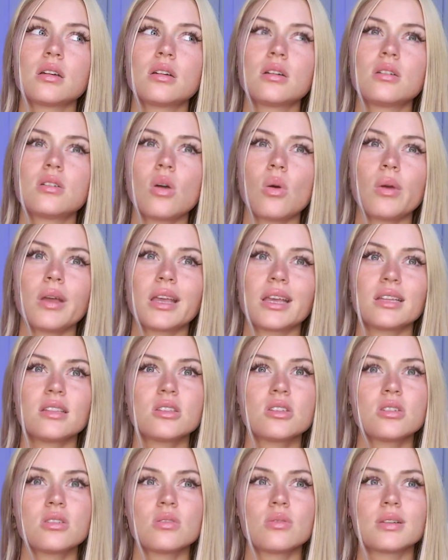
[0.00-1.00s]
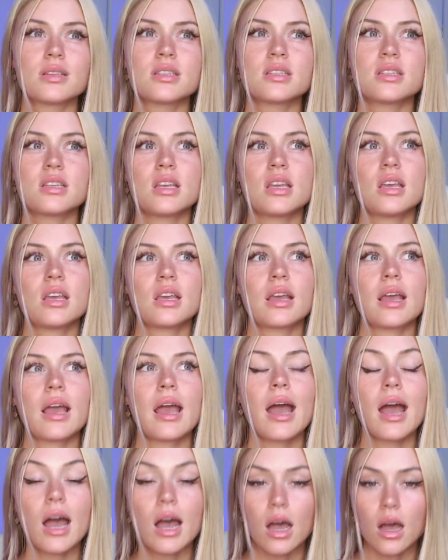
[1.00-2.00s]
going into and seeing
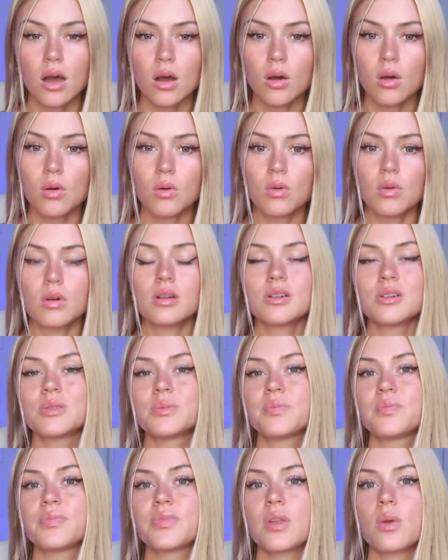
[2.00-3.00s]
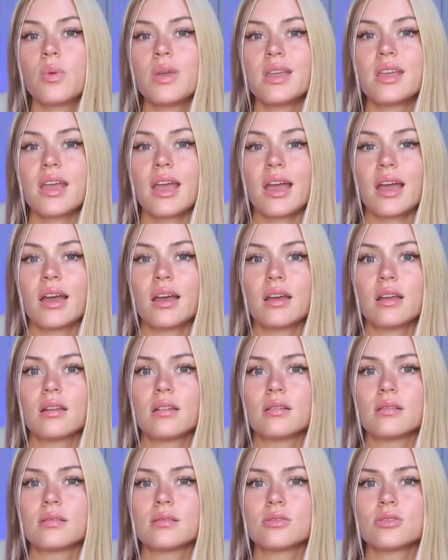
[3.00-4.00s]
how we
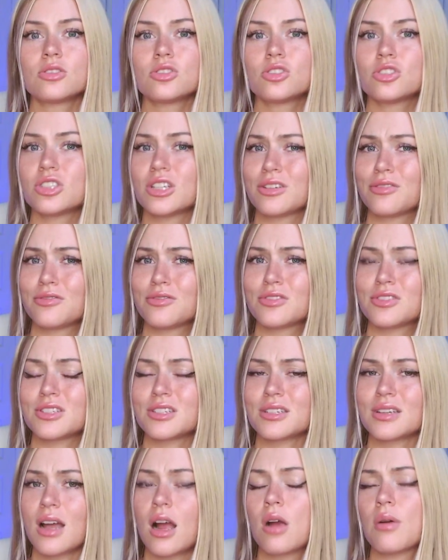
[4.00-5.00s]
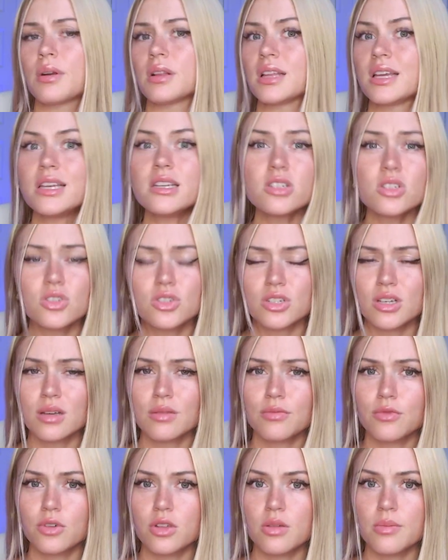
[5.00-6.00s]
can shift our relationship
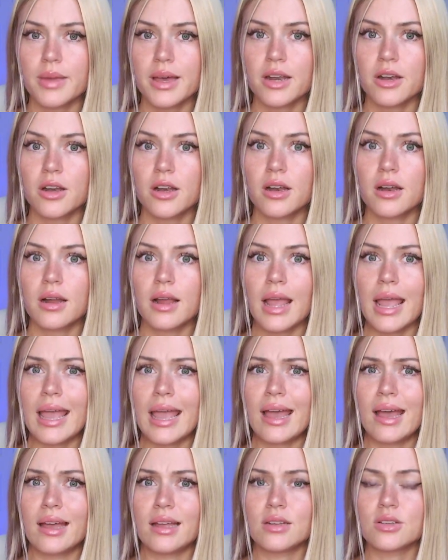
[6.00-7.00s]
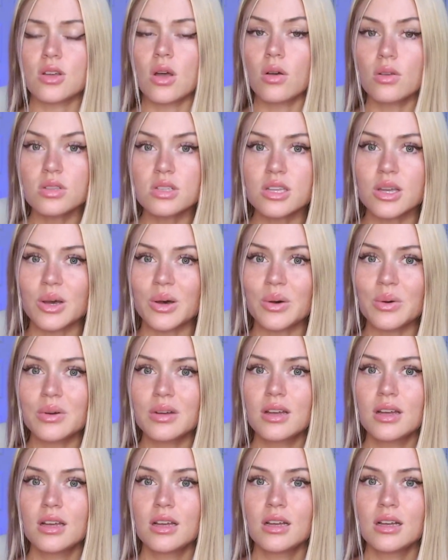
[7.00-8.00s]
for the better. And also,
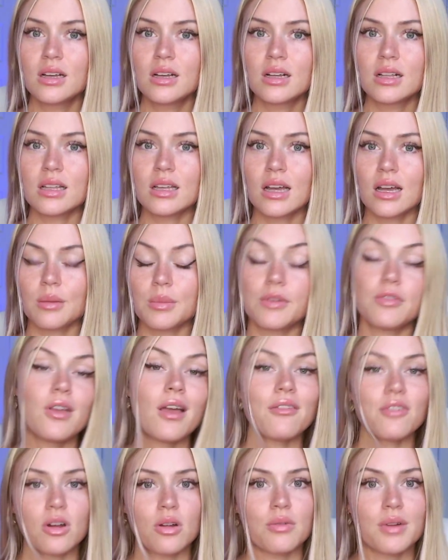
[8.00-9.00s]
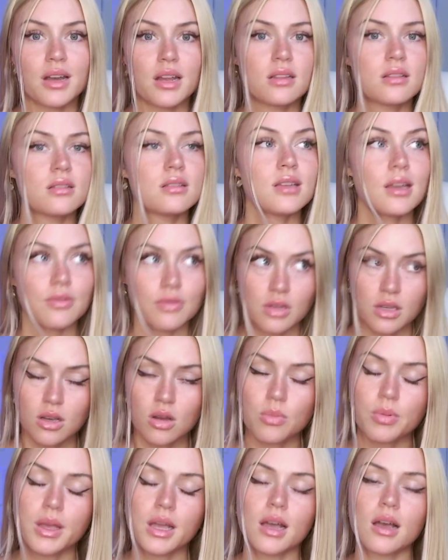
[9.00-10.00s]
if you haven't already, definitely go
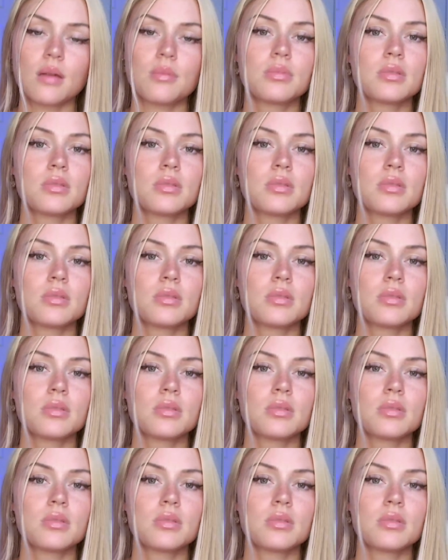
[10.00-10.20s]
pick up